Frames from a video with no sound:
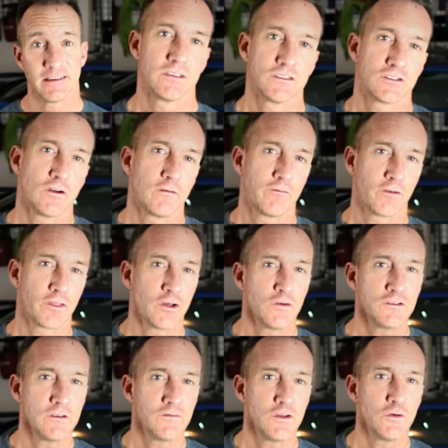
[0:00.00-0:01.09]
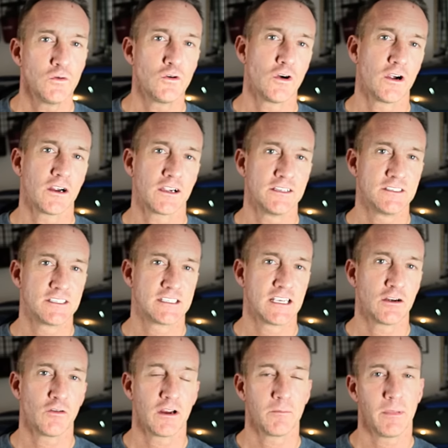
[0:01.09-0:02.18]
So for those of you who are
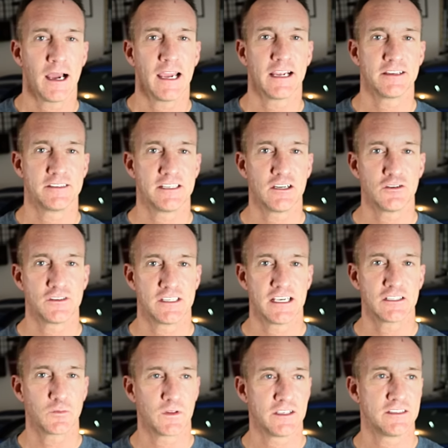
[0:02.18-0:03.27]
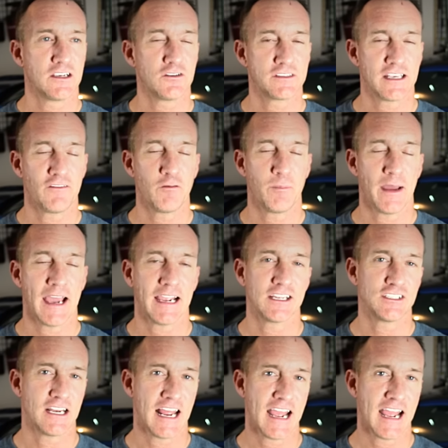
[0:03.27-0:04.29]
considering buying a Z06 with a Z07 package and